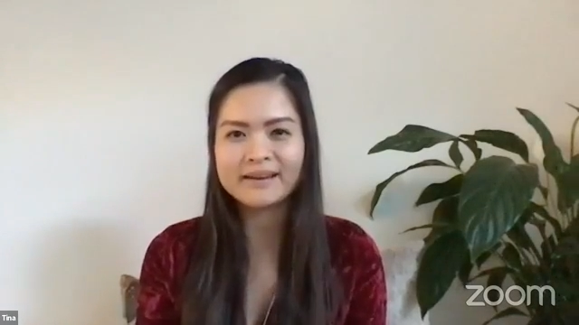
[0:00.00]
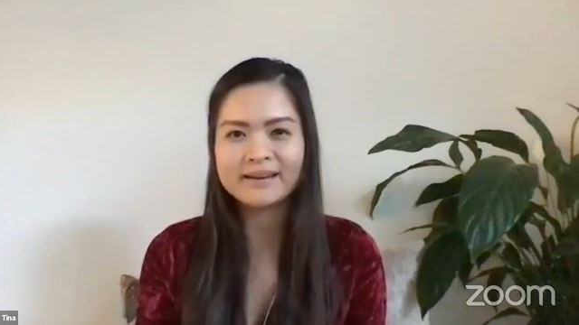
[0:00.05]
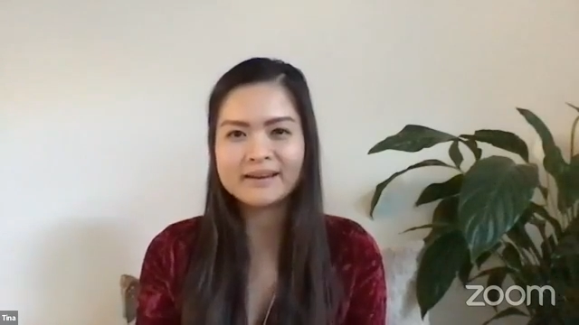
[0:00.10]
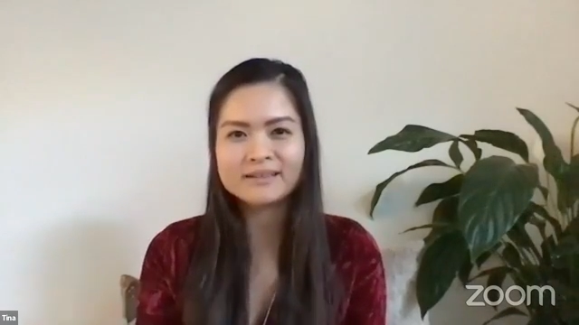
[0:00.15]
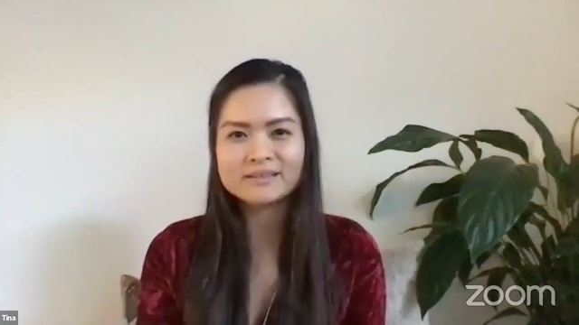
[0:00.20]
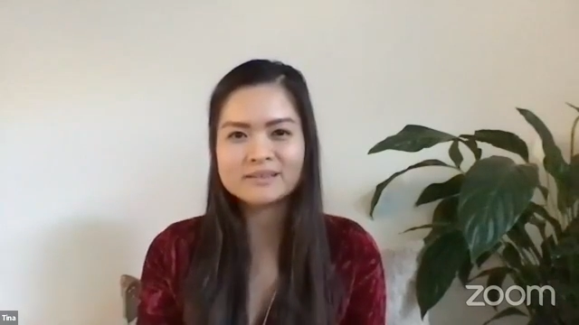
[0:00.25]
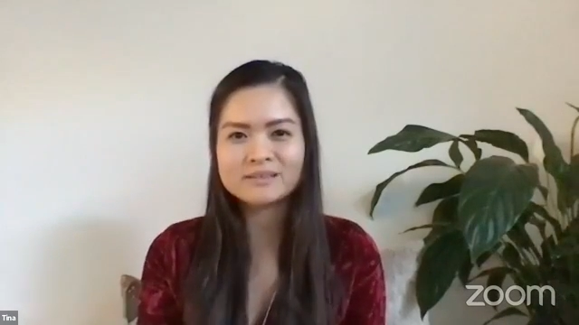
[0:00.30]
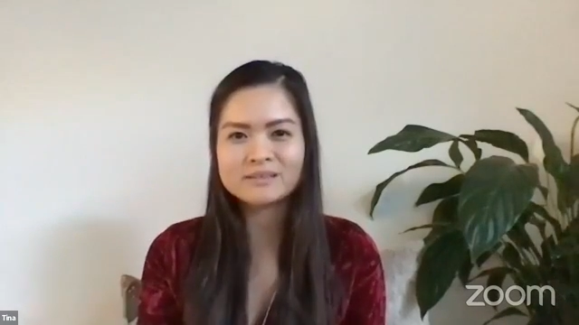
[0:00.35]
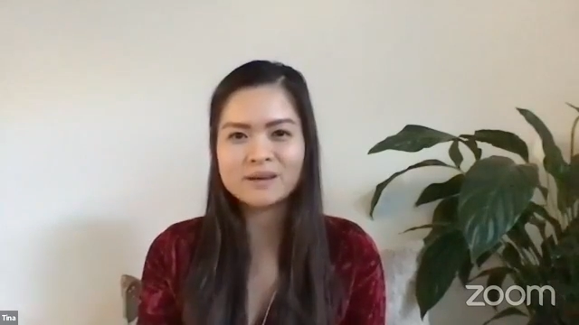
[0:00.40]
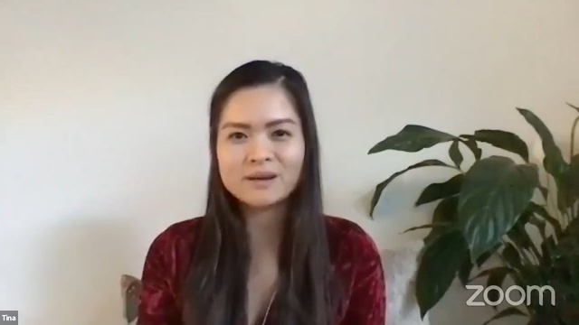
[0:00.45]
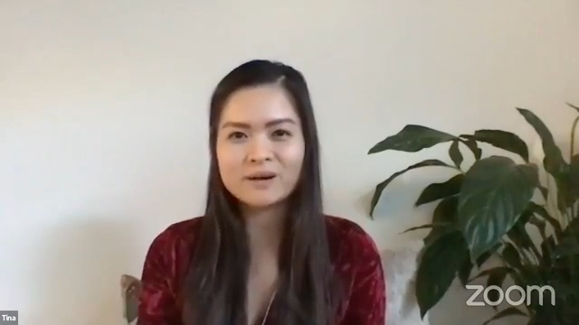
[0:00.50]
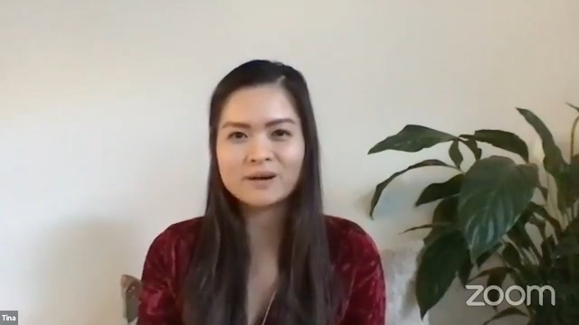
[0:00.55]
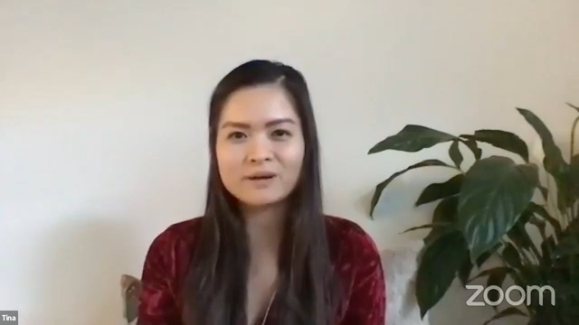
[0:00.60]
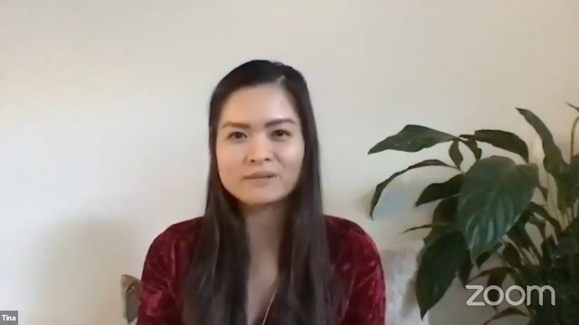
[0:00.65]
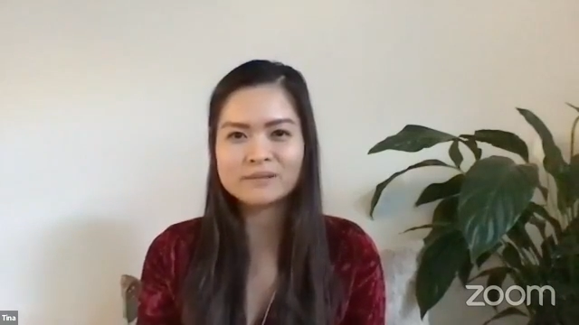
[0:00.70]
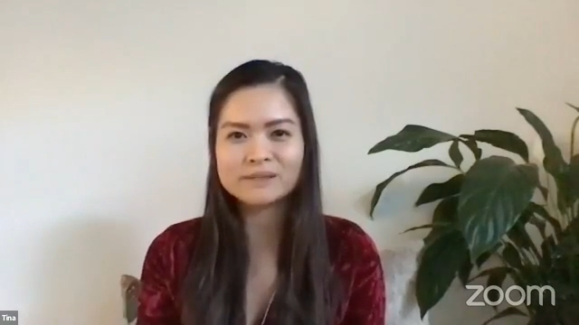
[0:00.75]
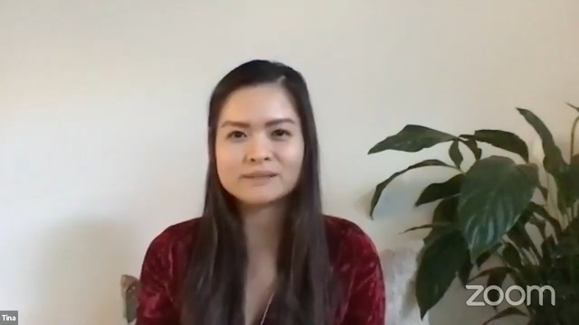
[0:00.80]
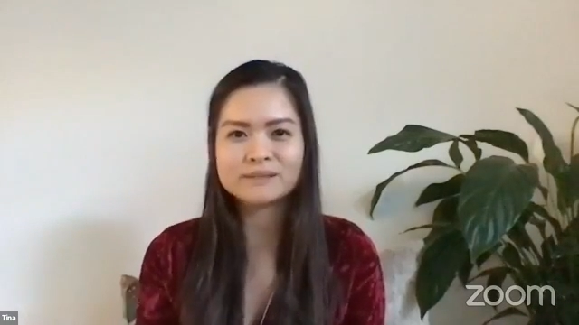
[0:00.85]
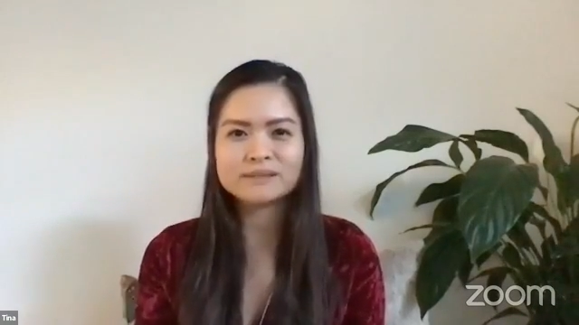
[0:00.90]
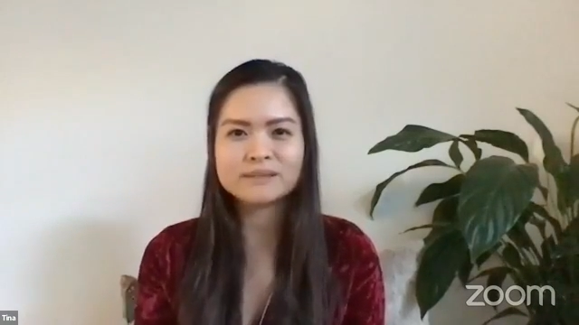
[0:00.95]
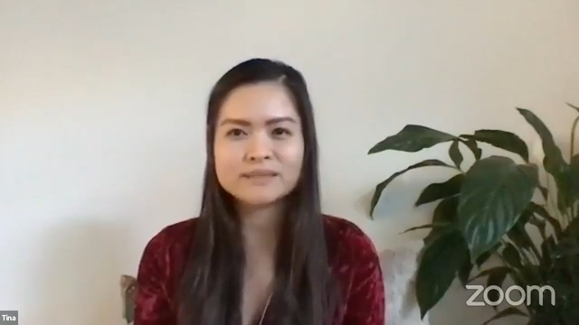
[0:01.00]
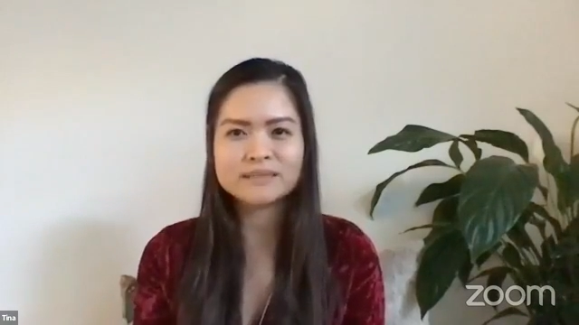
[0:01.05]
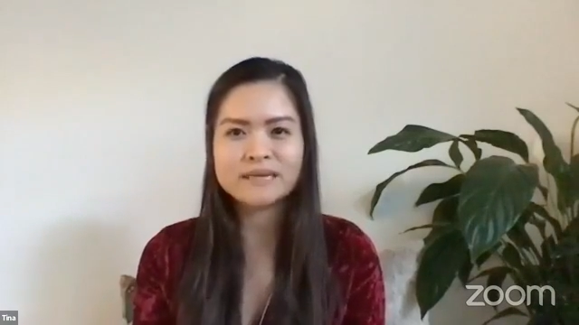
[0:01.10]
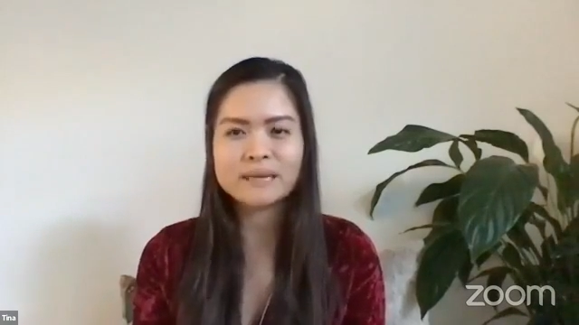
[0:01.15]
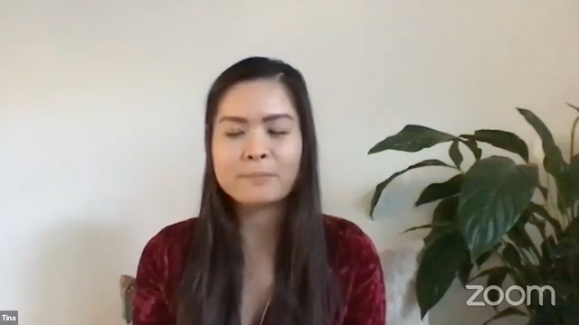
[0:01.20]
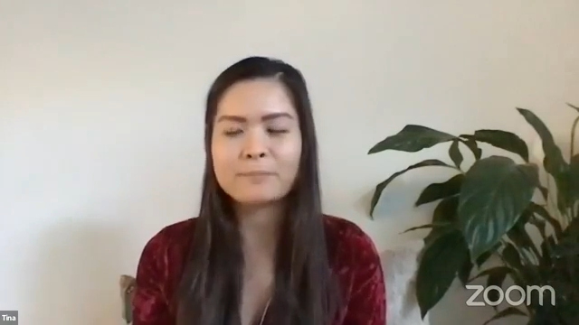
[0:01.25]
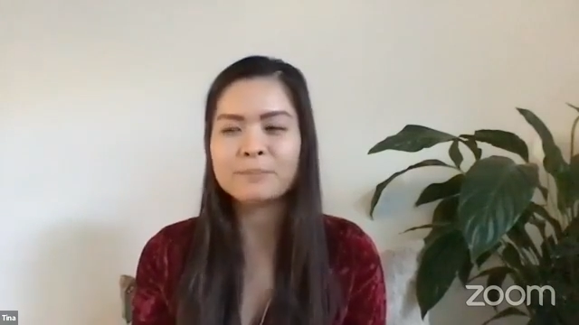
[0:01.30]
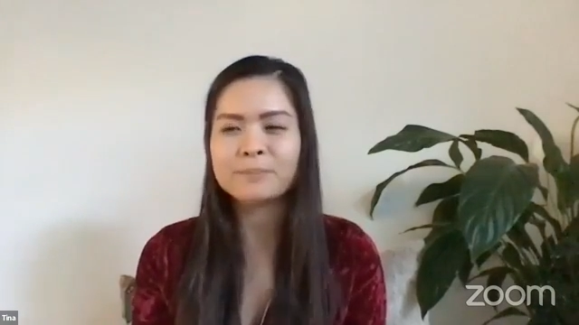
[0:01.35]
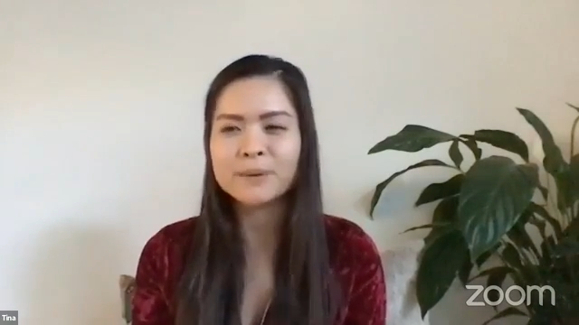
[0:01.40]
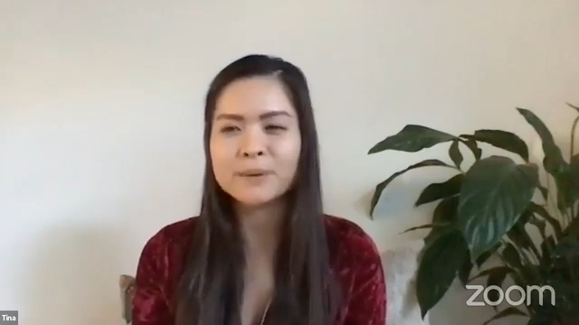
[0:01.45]
So there's
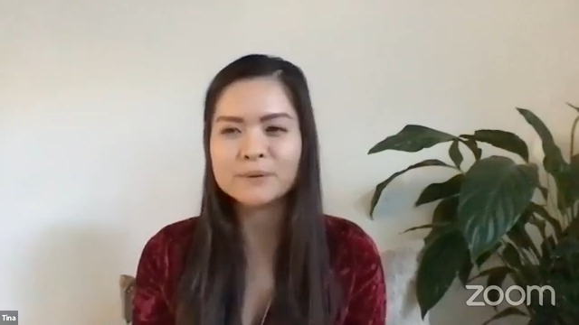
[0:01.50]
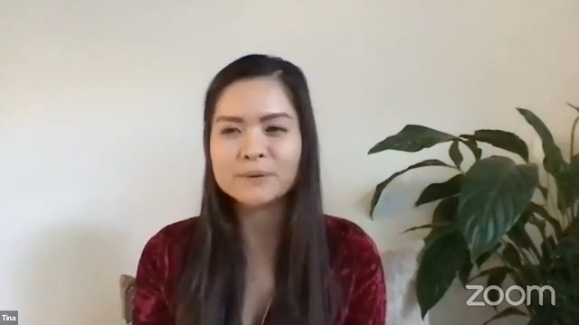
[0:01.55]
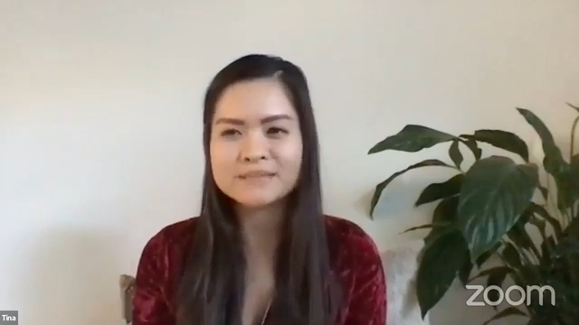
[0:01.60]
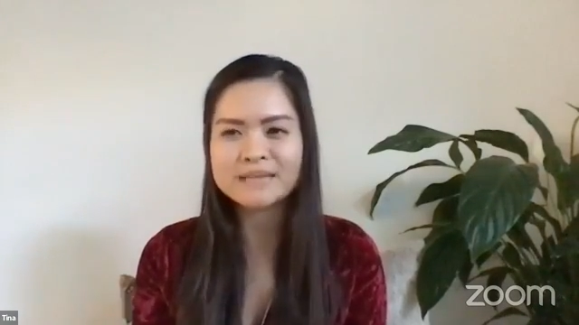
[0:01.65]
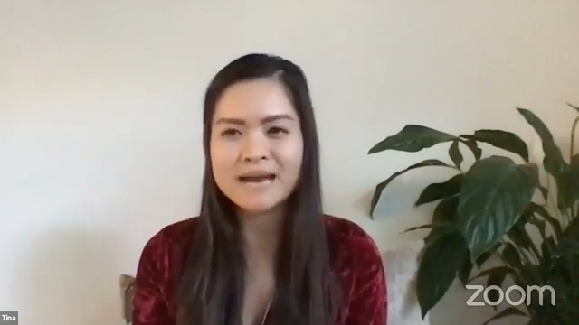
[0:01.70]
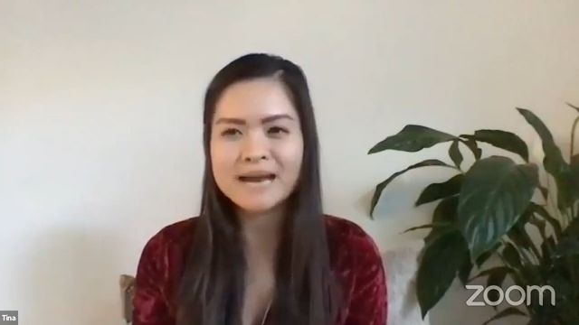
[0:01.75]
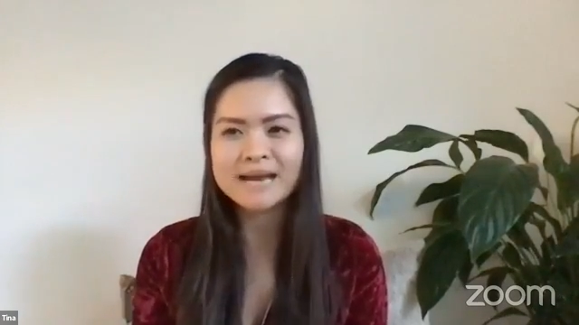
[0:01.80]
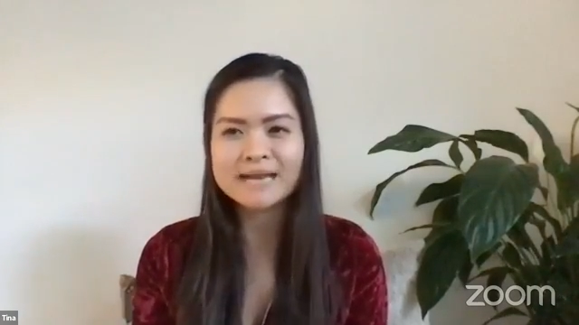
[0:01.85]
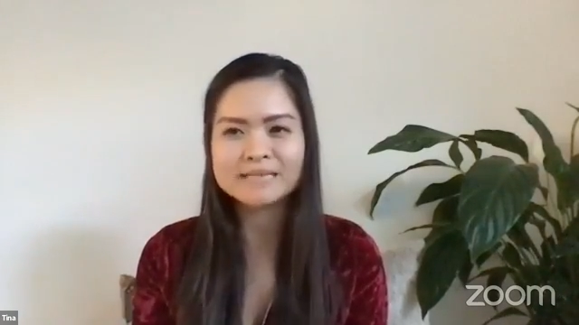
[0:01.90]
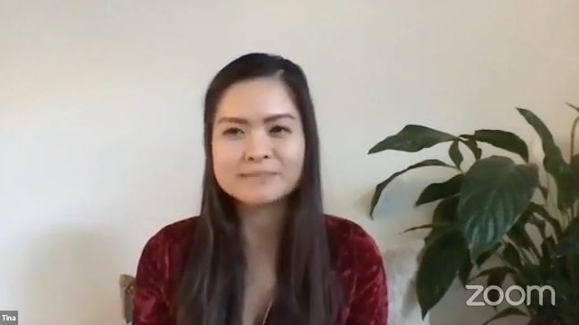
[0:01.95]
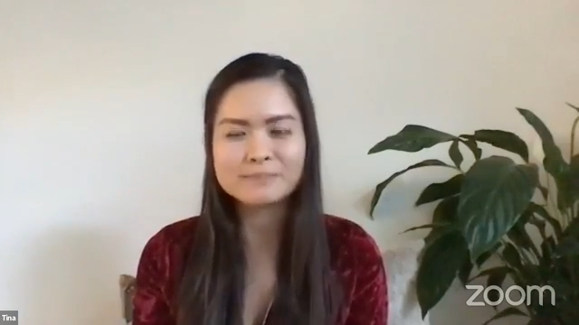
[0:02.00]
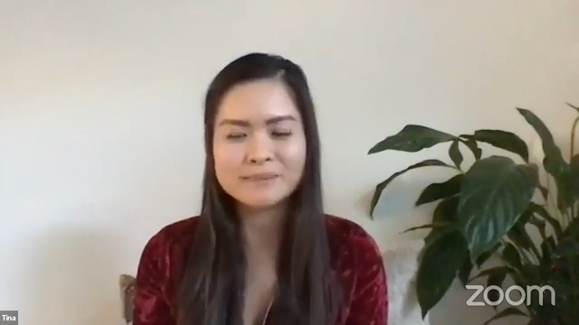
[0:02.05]
like bow ties,